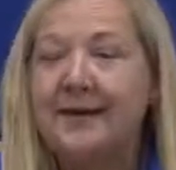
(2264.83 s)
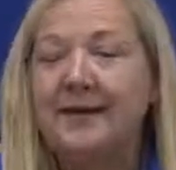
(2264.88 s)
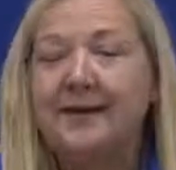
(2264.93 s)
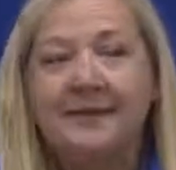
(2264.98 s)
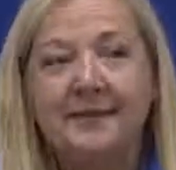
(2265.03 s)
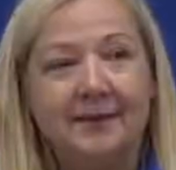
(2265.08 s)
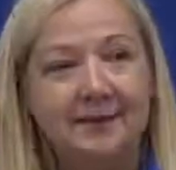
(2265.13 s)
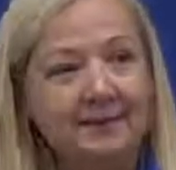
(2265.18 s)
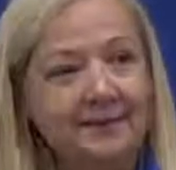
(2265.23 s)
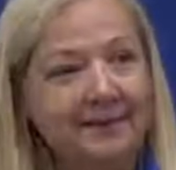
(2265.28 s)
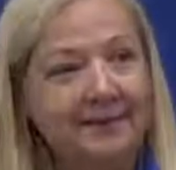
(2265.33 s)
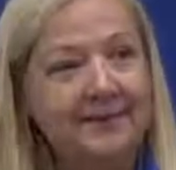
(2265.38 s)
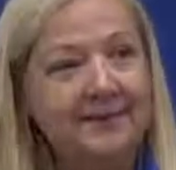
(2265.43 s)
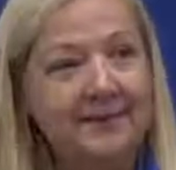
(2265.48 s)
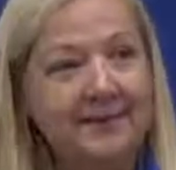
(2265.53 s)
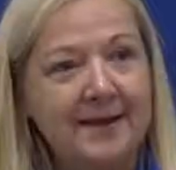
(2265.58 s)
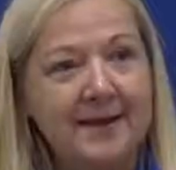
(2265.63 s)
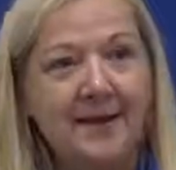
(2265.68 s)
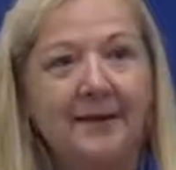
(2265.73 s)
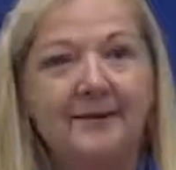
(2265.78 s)
And they said
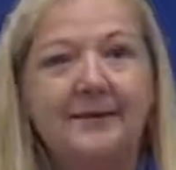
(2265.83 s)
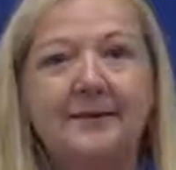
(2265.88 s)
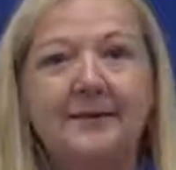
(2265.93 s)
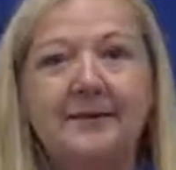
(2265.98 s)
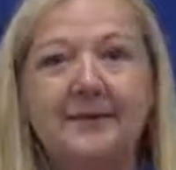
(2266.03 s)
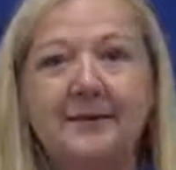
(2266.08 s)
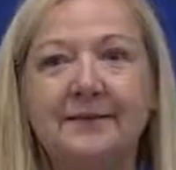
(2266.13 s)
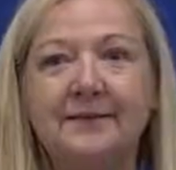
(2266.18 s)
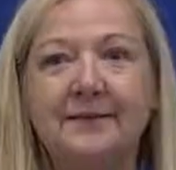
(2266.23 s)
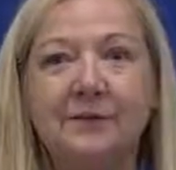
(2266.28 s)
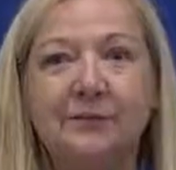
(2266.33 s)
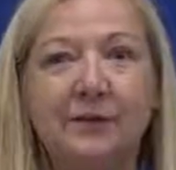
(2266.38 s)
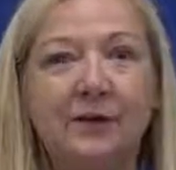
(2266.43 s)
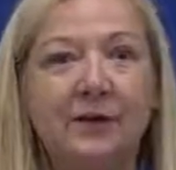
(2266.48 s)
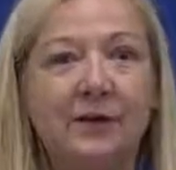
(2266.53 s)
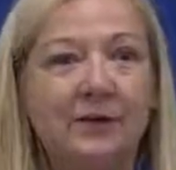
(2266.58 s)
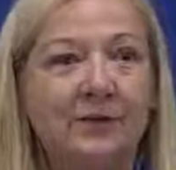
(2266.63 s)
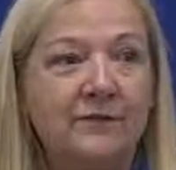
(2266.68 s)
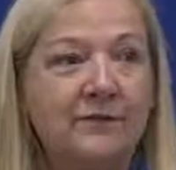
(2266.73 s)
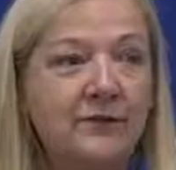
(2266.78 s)
yes. And he said,
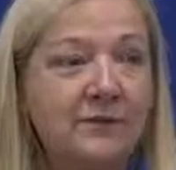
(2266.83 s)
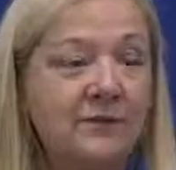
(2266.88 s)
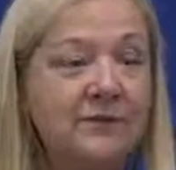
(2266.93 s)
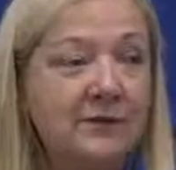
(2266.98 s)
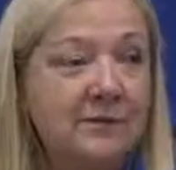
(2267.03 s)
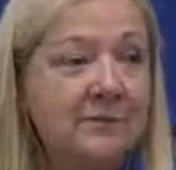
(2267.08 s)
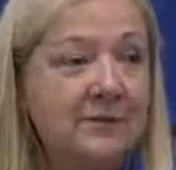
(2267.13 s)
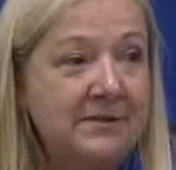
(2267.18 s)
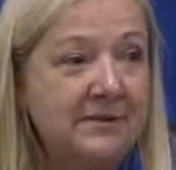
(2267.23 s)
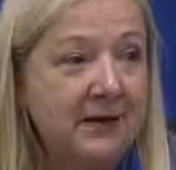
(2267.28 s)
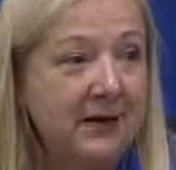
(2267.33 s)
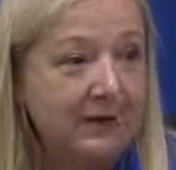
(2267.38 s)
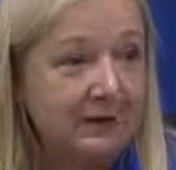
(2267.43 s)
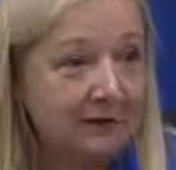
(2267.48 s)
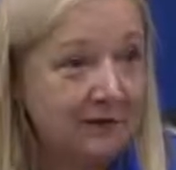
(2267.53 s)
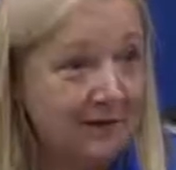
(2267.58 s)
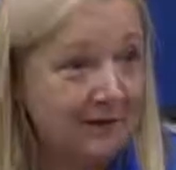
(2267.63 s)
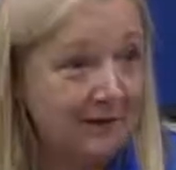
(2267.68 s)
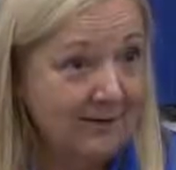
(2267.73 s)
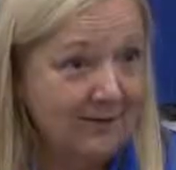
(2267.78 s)
well, if you give me that
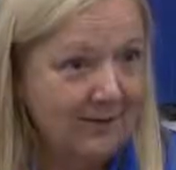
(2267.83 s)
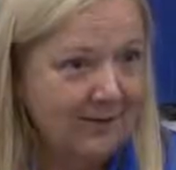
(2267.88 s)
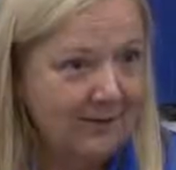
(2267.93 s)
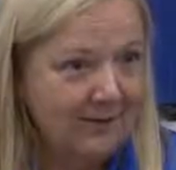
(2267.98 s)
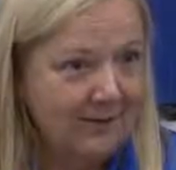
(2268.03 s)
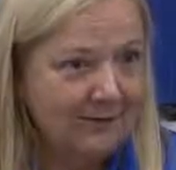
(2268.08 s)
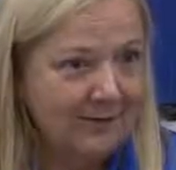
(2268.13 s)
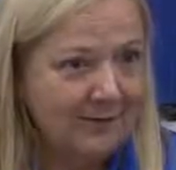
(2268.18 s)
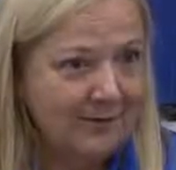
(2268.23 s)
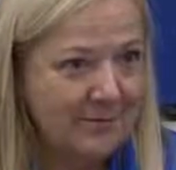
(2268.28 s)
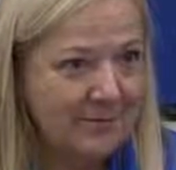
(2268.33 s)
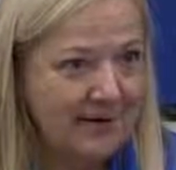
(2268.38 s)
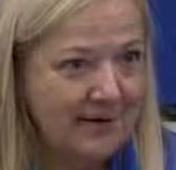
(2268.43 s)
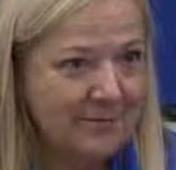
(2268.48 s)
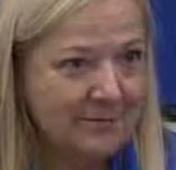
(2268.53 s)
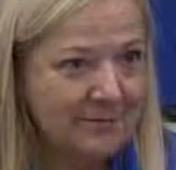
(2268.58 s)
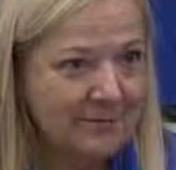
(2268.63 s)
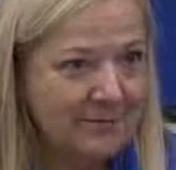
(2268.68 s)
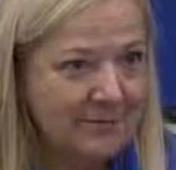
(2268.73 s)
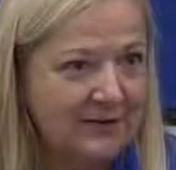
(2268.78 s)
login
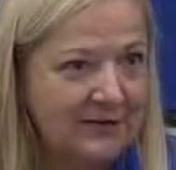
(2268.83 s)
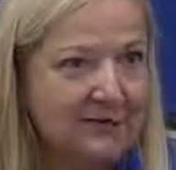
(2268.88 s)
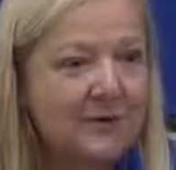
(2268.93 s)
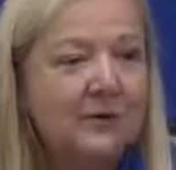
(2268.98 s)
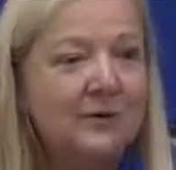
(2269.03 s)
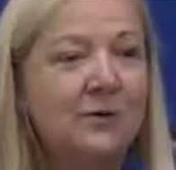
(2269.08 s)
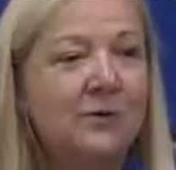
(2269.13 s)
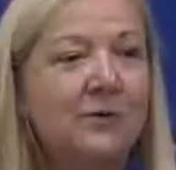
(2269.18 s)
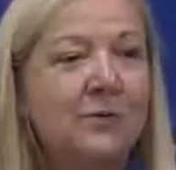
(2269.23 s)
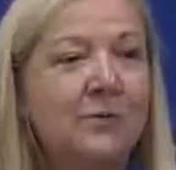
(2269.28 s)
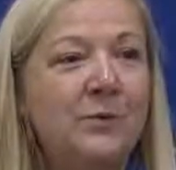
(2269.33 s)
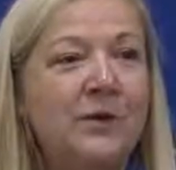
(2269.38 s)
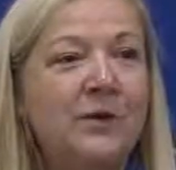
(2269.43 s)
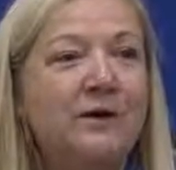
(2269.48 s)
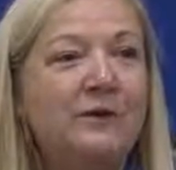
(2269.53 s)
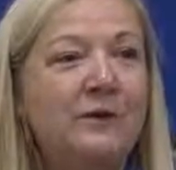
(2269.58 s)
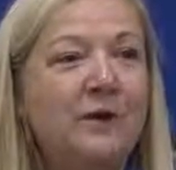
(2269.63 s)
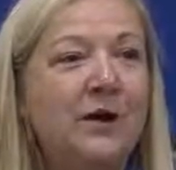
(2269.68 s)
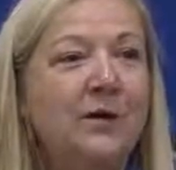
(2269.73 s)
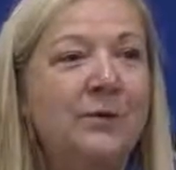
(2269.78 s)
information,
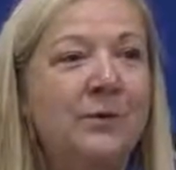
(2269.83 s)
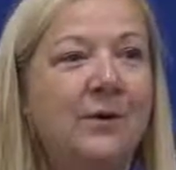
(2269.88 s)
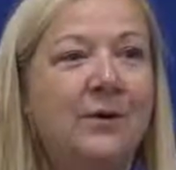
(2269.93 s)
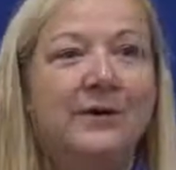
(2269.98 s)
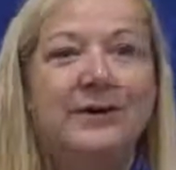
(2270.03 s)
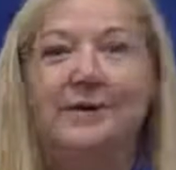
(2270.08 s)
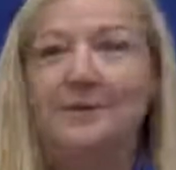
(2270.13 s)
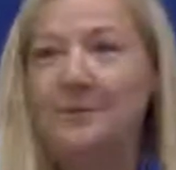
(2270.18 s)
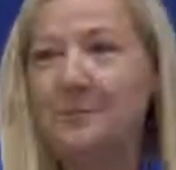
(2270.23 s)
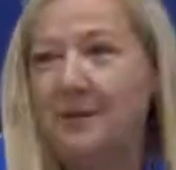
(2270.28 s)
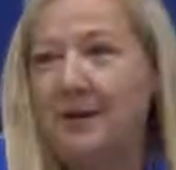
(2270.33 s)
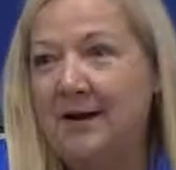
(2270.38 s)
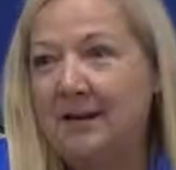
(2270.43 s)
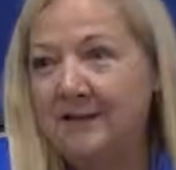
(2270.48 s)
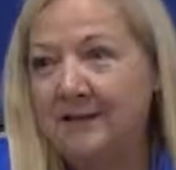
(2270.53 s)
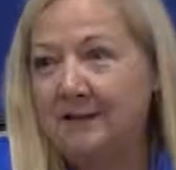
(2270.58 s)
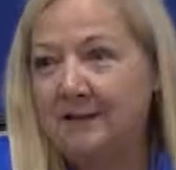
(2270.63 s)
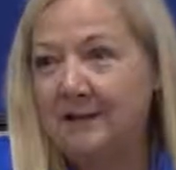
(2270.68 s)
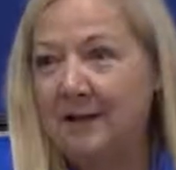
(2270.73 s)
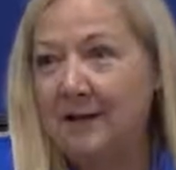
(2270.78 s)
we'll go on and
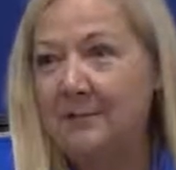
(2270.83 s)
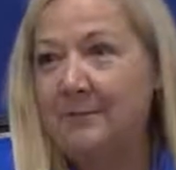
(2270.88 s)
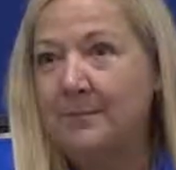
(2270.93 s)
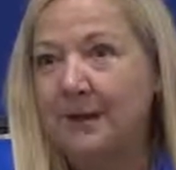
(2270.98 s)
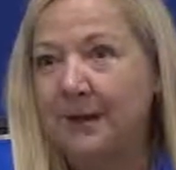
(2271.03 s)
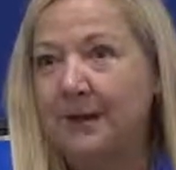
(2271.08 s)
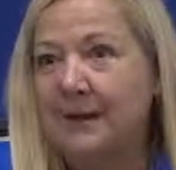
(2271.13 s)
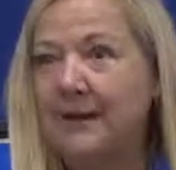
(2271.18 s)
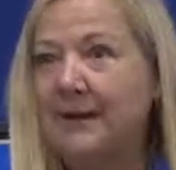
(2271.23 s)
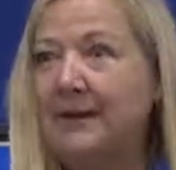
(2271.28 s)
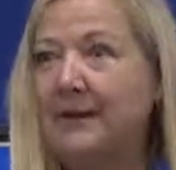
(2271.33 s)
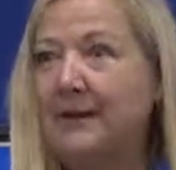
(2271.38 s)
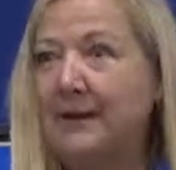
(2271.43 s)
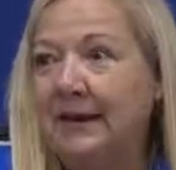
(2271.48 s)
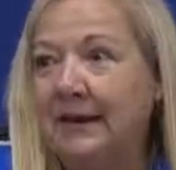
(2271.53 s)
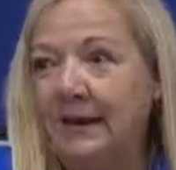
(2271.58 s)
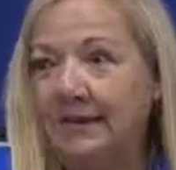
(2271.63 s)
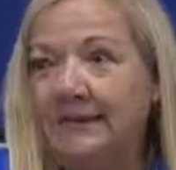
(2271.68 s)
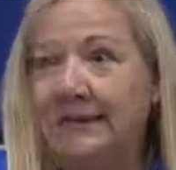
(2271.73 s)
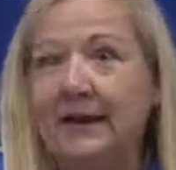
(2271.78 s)
deposit that money
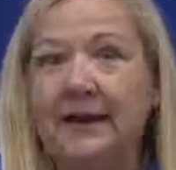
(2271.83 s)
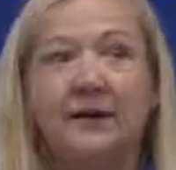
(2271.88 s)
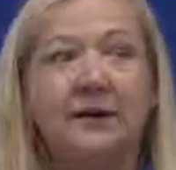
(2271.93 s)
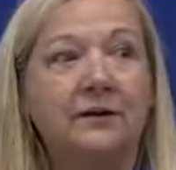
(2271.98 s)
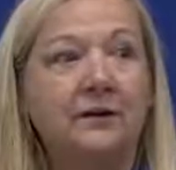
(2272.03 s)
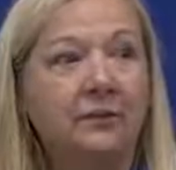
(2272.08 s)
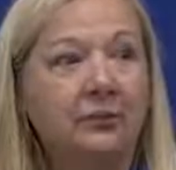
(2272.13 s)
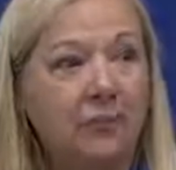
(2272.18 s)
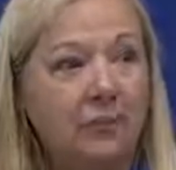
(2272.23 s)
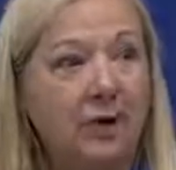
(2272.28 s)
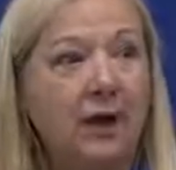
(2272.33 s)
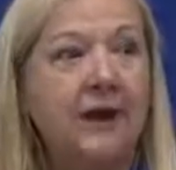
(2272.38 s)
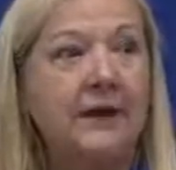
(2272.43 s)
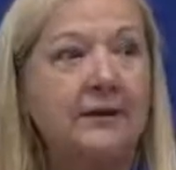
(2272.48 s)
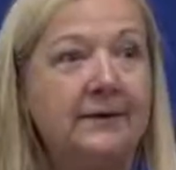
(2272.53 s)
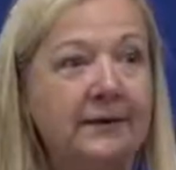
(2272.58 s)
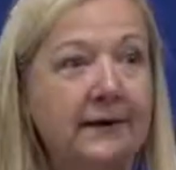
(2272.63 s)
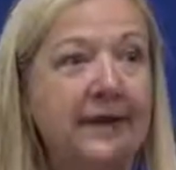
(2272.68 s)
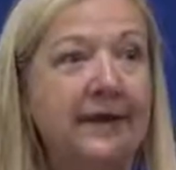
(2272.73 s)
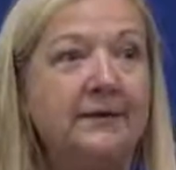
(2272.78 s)
in there
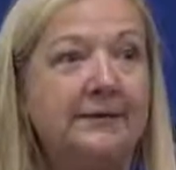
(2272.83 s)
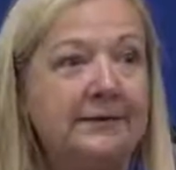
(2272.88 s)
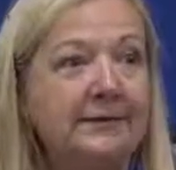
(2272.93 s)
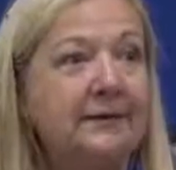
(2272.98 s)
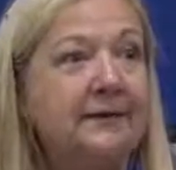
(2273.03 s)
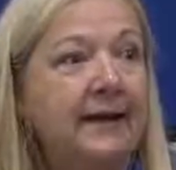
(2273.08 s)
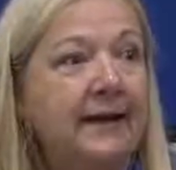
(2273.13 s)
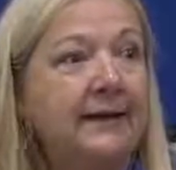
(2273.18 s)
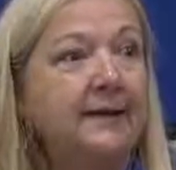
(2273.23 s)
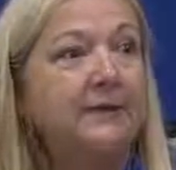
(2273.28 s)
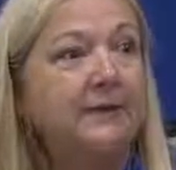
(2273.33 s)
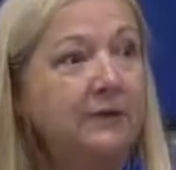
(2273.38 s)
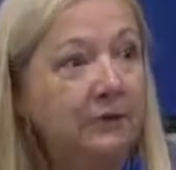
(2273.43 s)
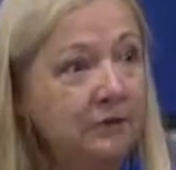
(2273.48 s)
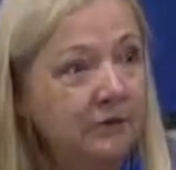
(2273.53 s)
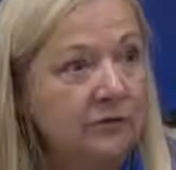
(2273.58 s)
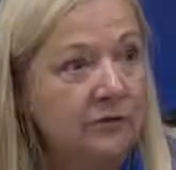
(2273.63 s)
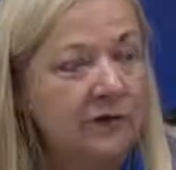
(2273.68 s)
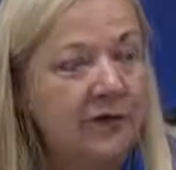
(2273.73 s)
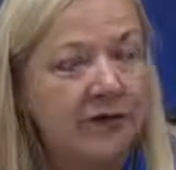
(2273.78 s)
right now today, so
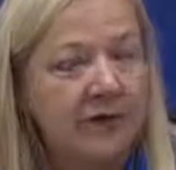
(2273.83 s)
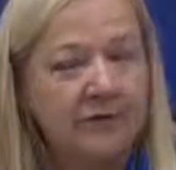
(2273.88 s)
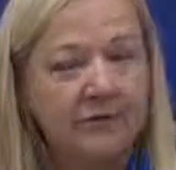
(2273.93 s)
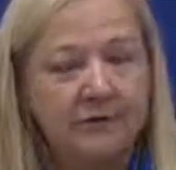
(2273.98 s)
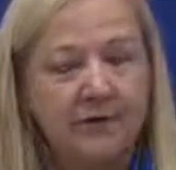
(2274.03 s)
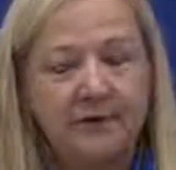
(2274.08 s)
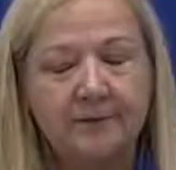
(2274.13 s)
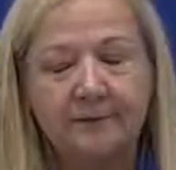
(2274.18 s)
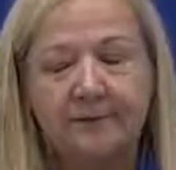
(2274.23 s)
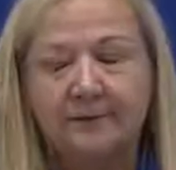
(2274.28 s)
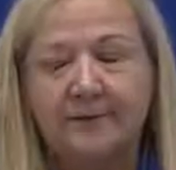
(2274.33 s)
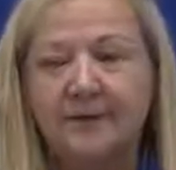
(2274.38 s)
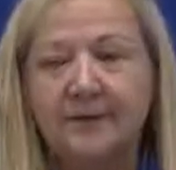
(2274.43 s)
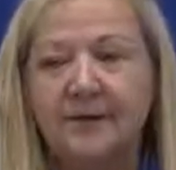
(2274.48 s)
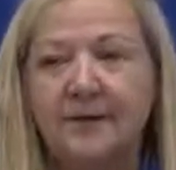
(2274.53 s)
you'll have it.